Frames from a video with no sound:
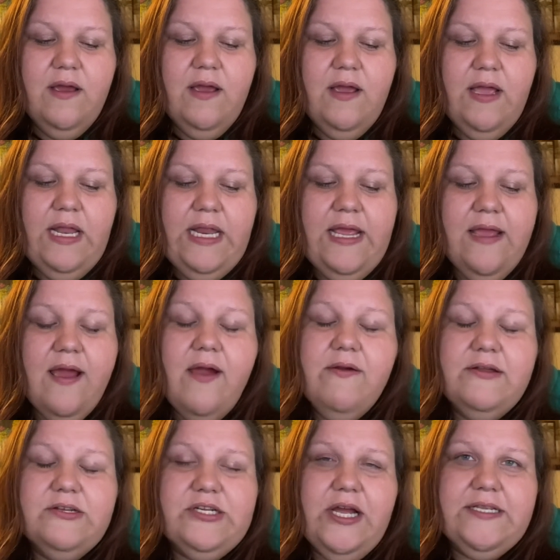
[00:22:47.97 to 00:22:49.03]
And he got
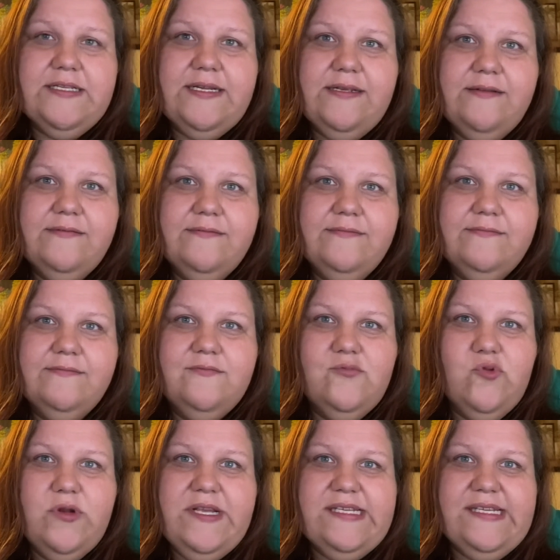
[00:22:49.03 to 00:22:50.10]
rejected
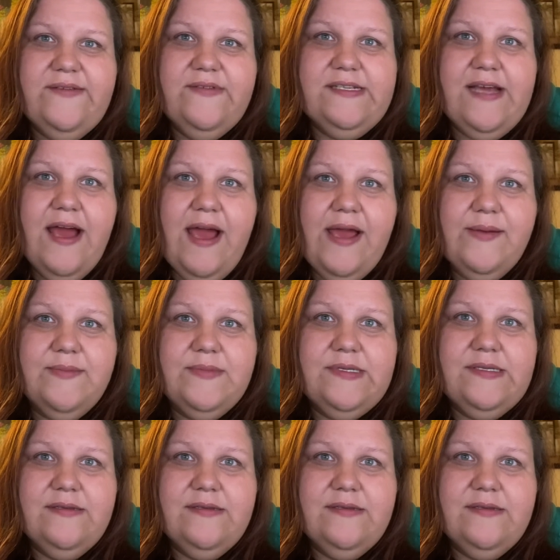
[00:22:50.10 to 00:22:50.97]
27 times.